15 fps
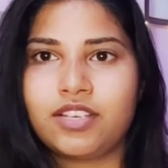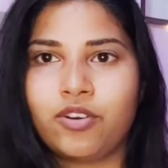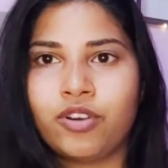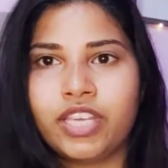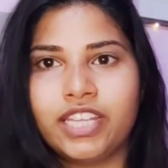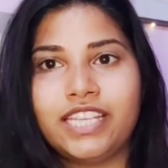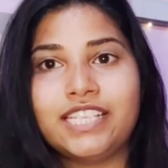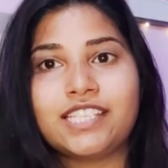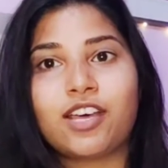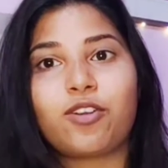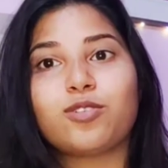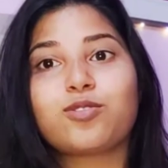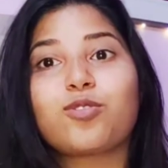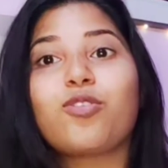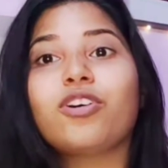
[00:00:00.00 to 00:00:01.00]
Okay, these
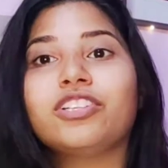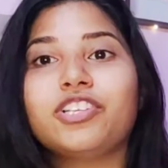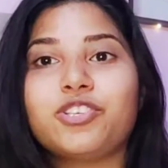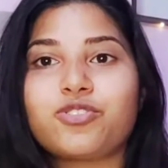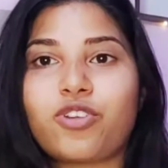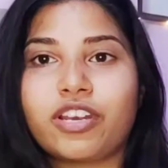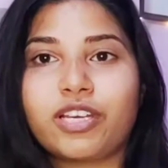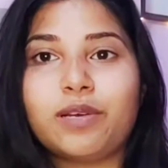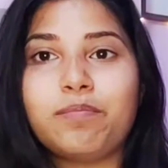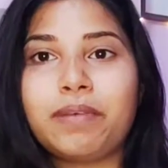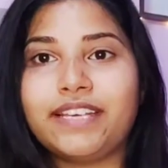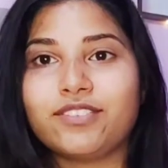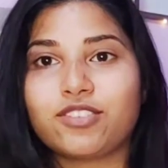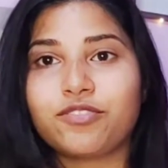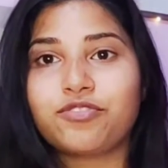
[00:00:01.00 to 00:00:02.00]
are also called the historical
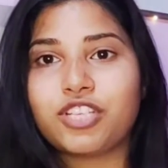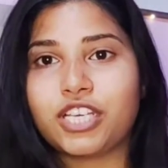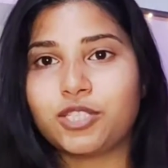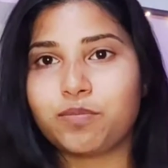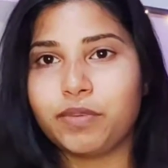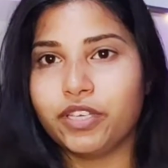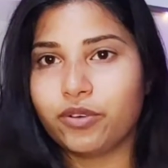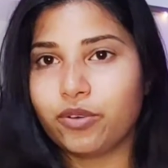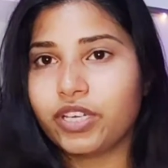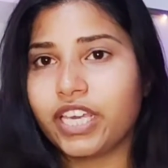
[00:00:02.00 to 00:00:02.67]
plays of Shakespeare.